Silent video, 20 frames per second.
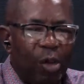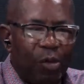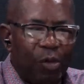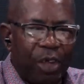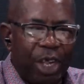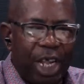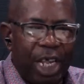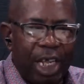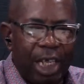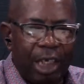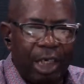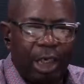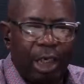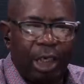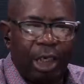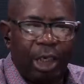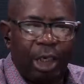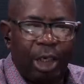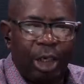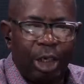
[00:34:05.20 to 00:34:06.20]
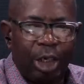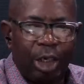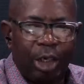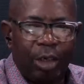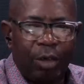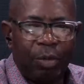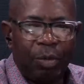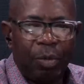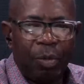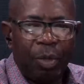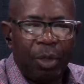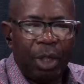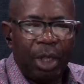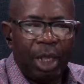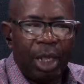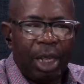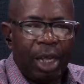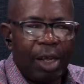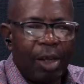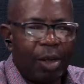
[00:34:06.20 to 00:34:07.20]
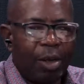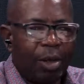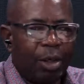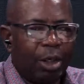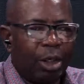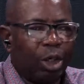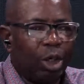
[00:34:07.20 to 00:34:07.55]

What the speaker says: the blending plants that Dangote talked about?